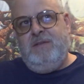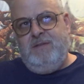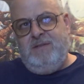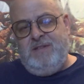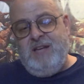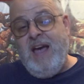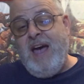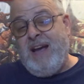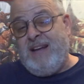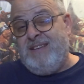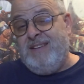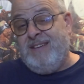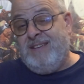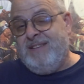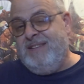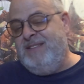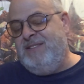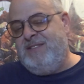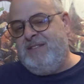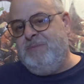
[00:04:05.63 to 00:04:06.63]

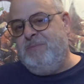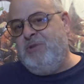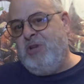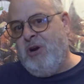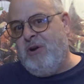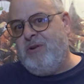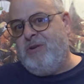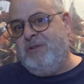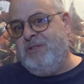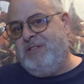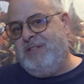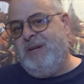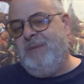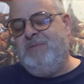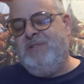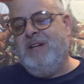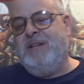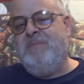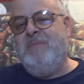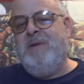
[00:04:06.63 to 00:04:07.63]
technically some darker
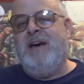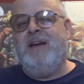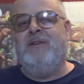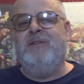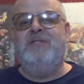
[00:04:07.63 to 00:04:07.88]
subject matter,